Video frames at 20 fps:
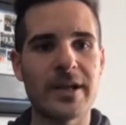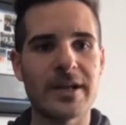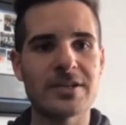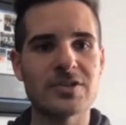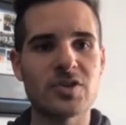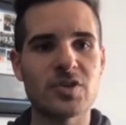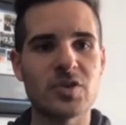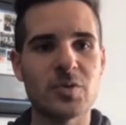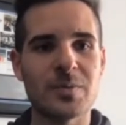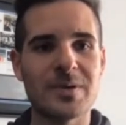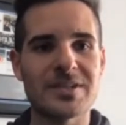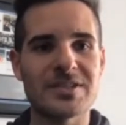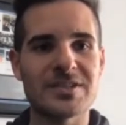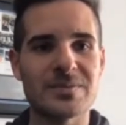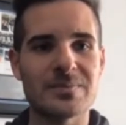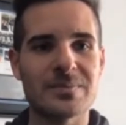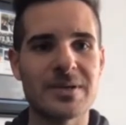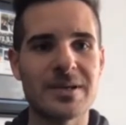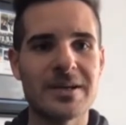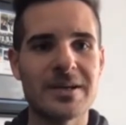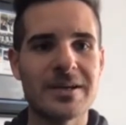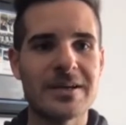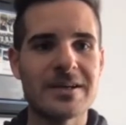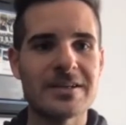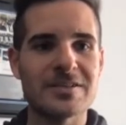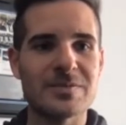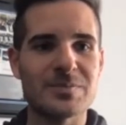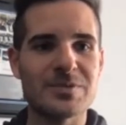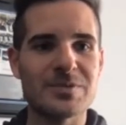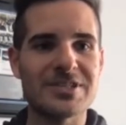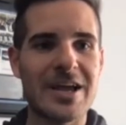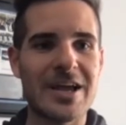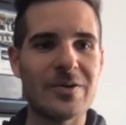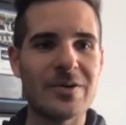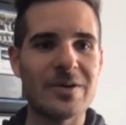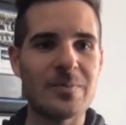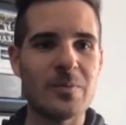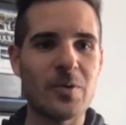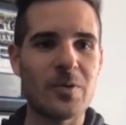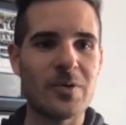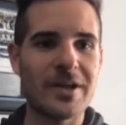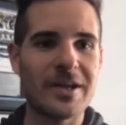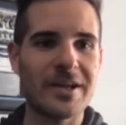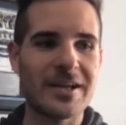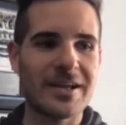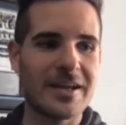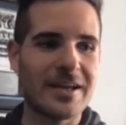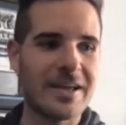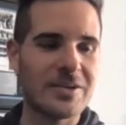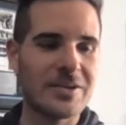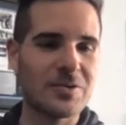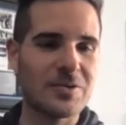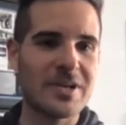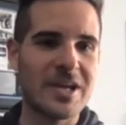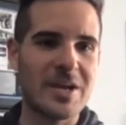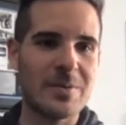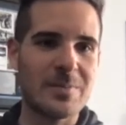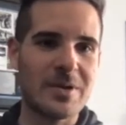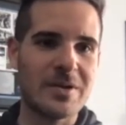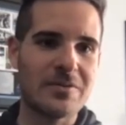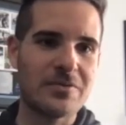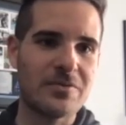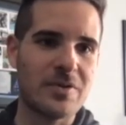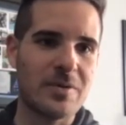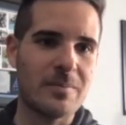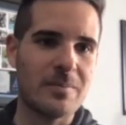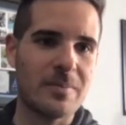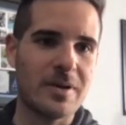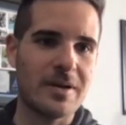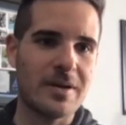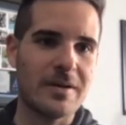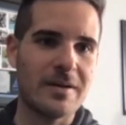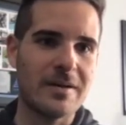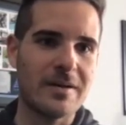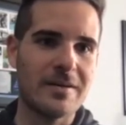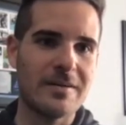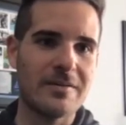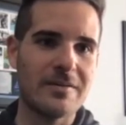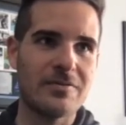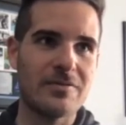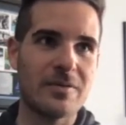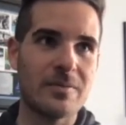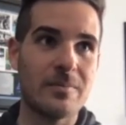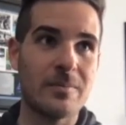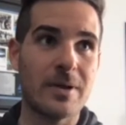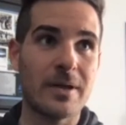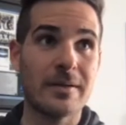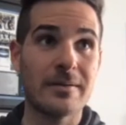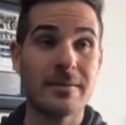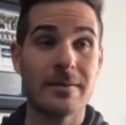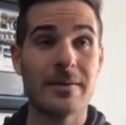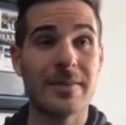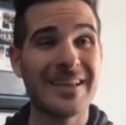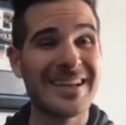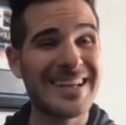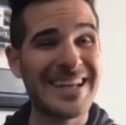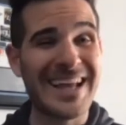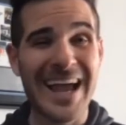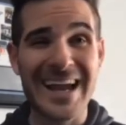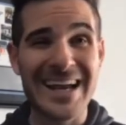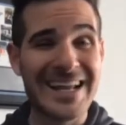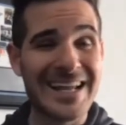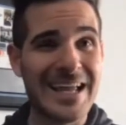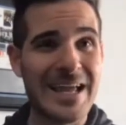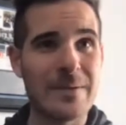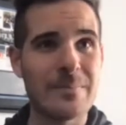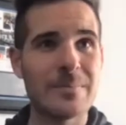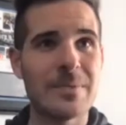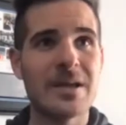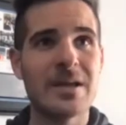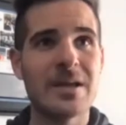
So there'll be some Saturday morning entertainment from I think 9 a.m.